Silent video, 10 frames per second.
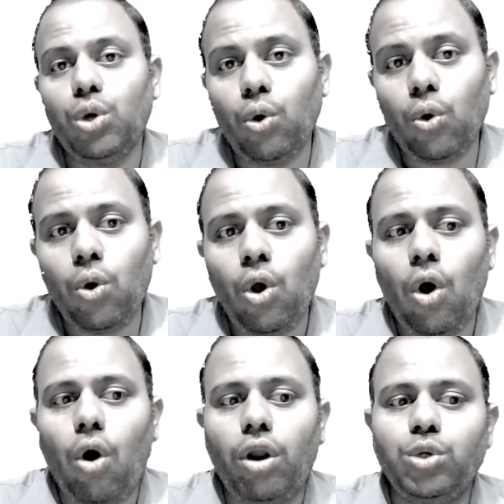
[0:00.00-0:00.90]
know
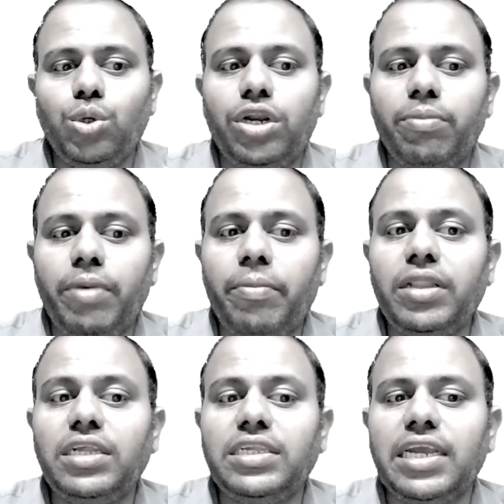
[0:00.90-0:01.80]
or you should
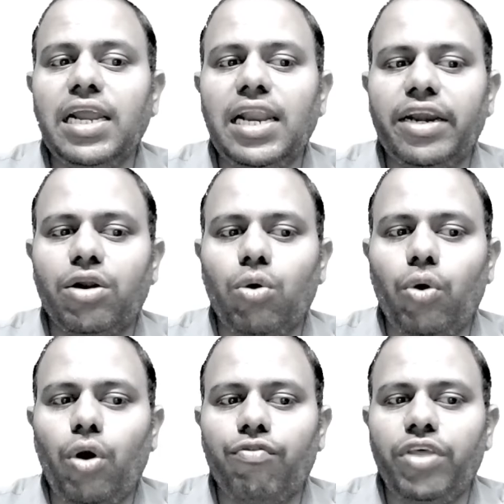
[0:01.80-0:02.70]
remember the single letter
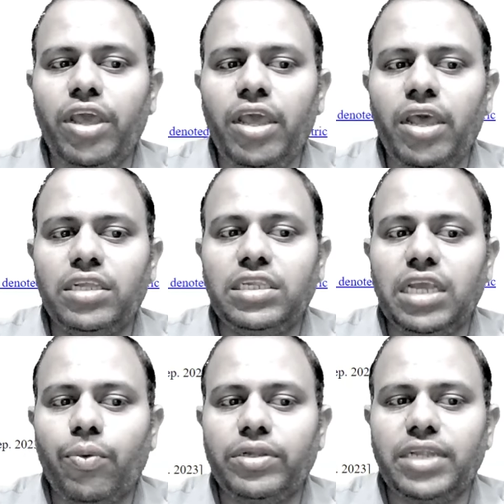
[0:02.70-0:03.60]
code of the
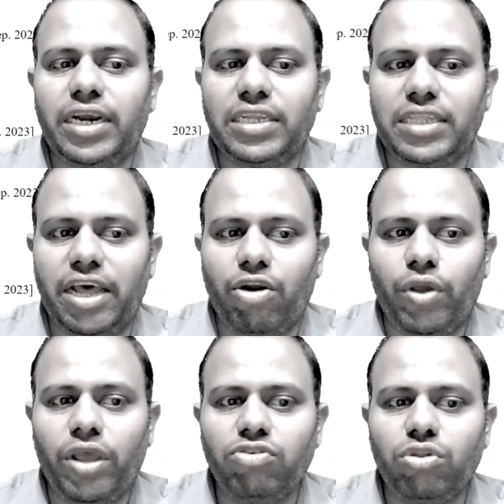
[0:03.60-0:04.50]
sequence that is there.
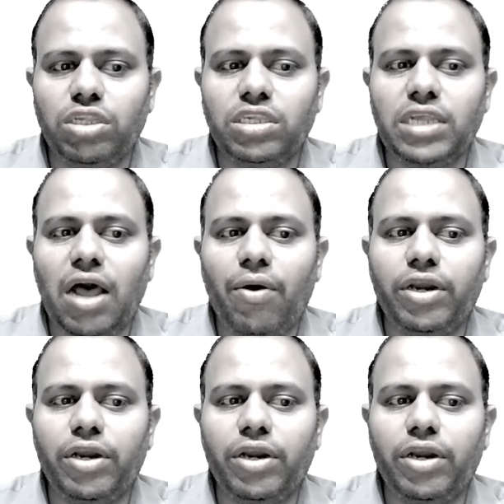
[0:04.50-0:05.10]
Okay, so this is how